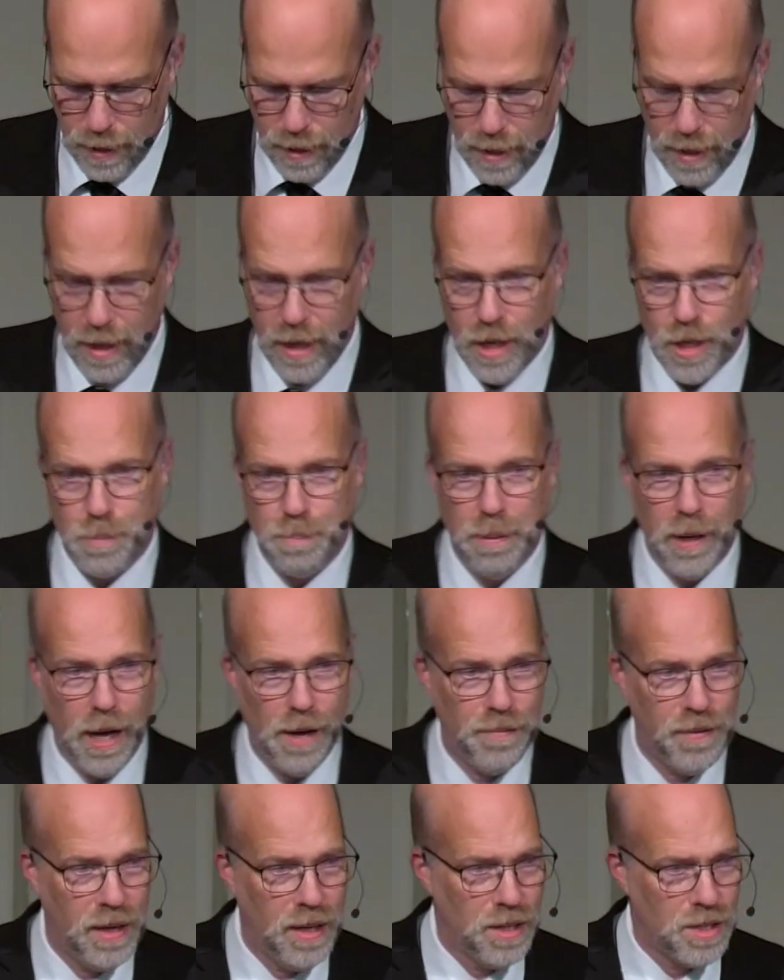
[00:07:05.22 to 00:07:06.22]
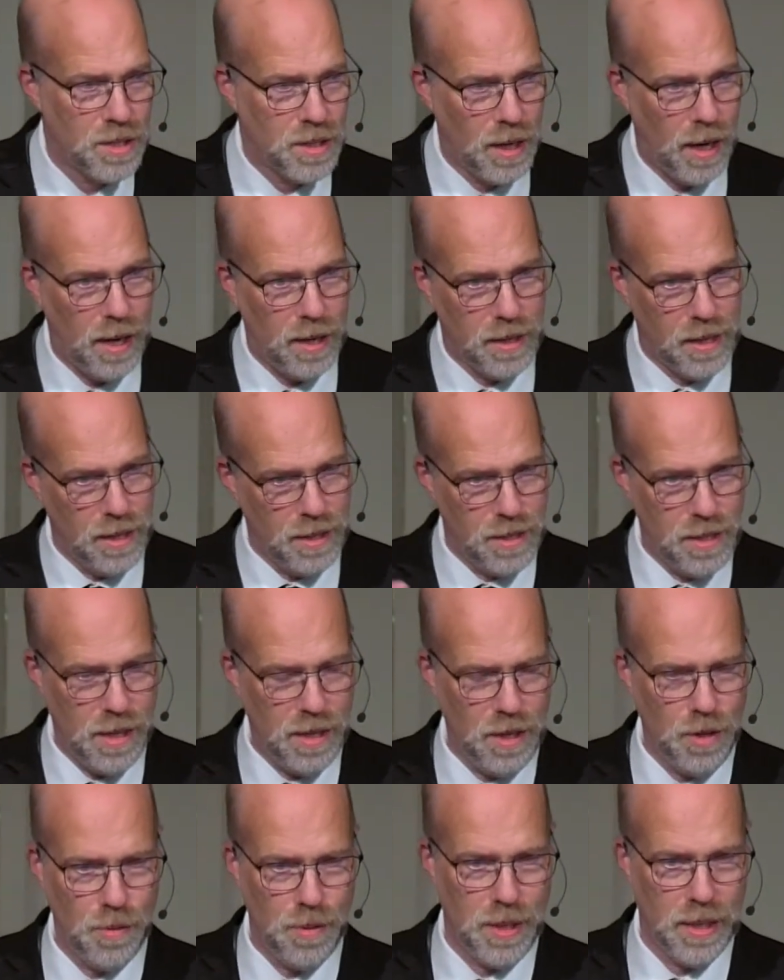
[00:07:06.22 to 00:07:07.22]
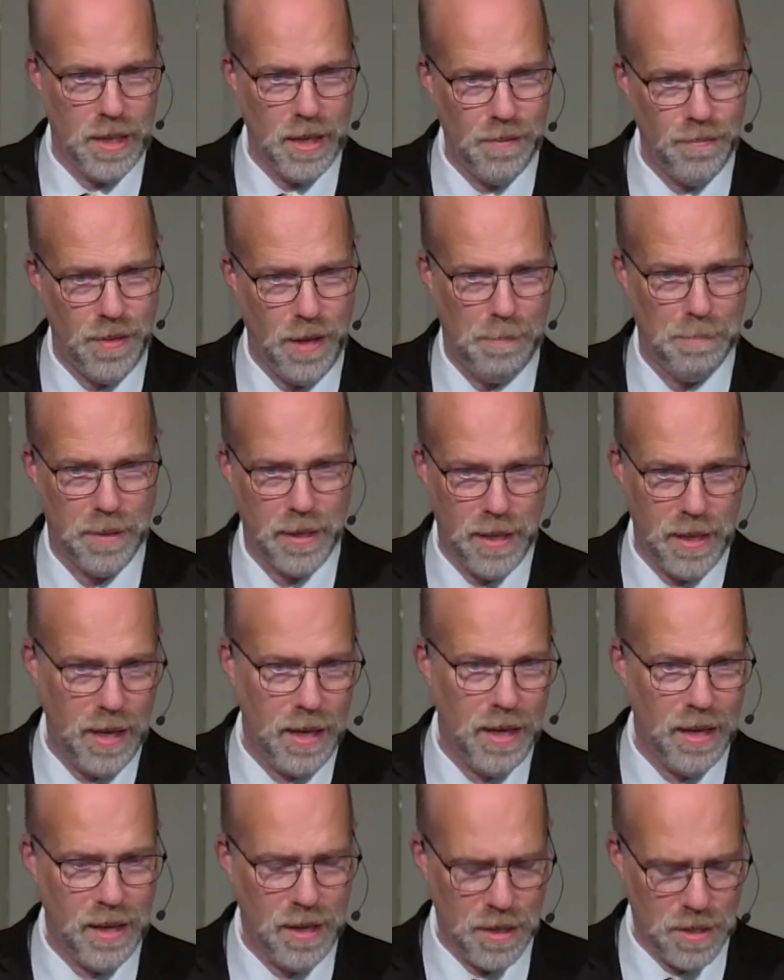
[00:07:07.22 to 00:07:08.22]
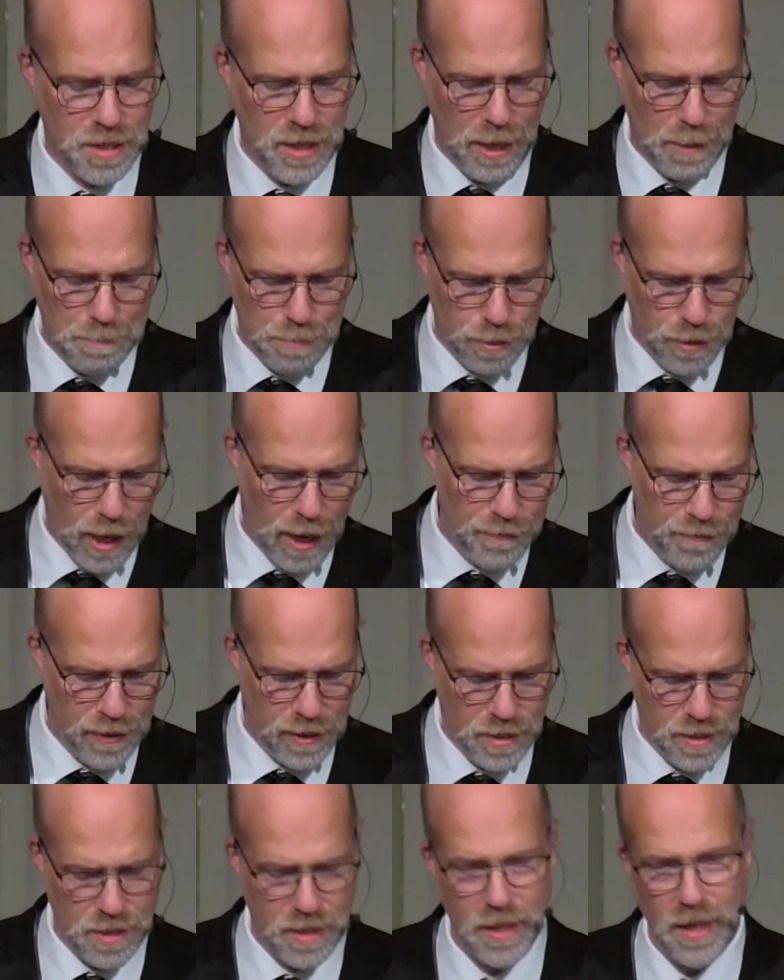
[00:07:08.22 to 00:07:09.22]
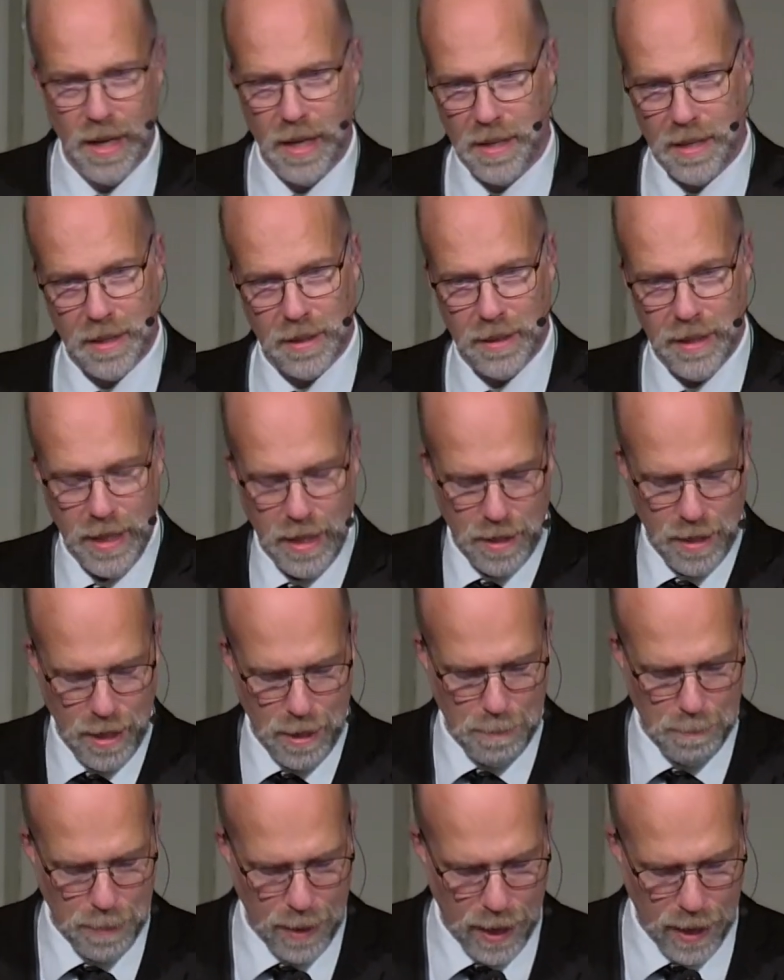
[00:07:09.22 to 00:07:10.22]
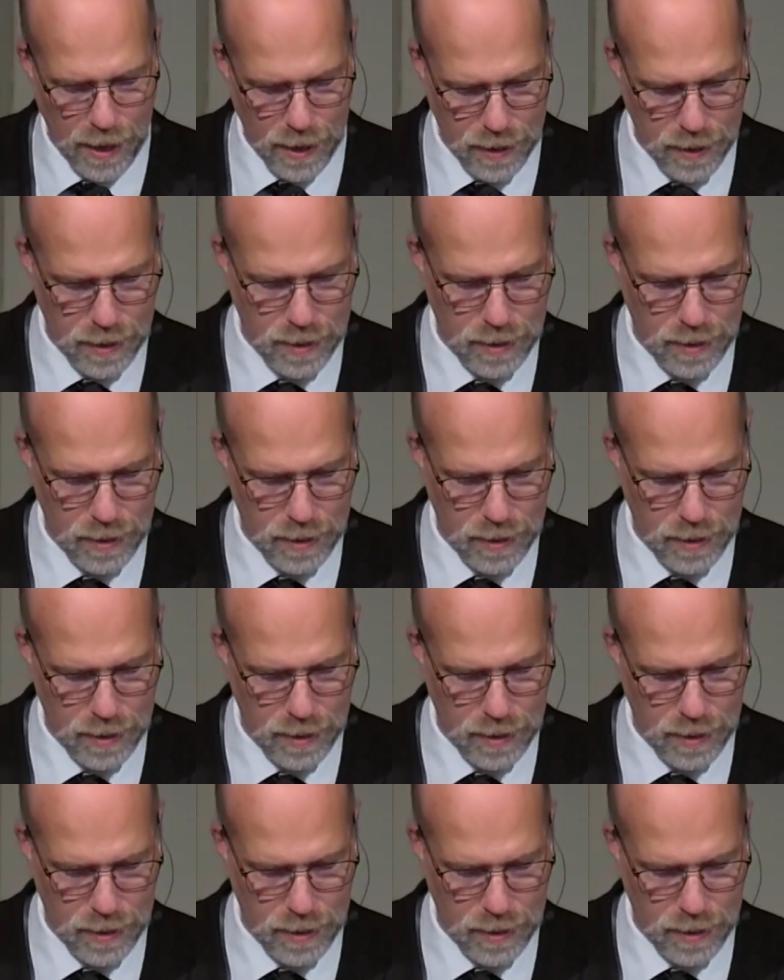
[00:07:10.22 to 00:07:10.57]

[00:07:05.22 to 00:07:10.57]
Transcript: In his providence, God continued to give them kings and prophets to lead them back.